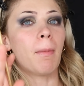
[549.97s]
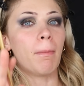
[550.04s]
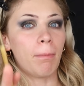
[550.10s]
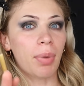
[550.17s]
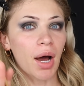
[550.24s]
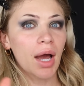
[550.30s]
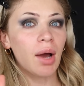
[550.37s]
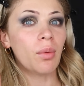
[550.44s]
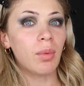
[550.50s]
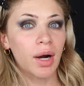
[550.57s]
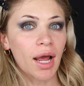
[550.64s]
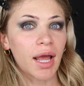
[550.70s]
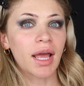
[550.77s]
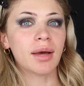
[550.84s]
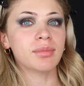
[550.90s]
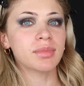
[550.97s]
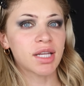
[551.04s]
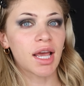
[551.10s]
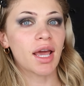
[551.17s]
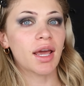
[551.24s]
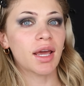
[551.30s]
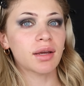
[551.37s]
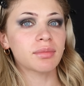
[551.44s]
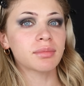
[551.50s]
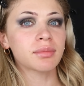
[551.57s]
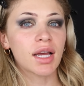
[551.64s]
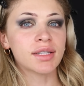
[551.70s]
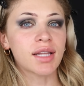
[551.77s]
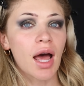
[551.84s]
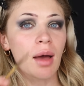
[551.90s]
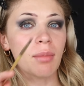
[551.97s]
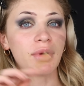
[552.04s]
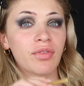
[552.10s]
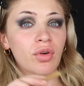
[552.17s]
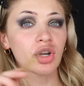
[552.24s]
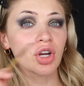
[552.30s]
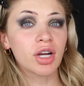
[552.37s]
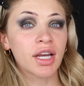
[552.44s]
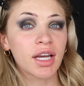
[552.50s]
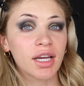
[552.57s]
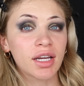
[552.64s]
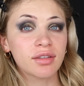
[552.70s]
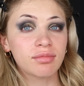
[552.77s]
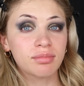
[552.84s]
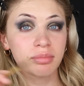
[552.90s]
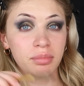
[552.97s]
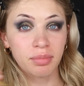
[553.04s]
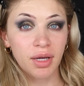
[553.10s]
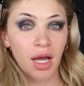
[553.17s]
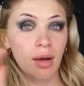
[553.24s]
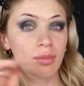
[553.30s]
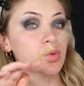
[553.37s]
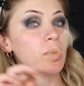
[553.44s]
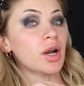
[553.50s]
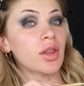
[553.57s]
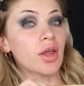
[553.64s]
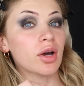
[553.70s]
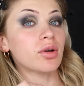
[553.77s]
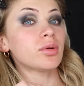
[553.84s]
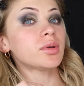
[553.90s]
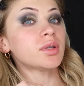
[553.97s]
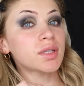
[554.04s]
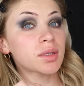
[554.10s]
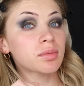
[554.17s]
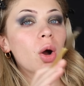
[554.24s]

but what I am saying is that before your kid becomes one of those,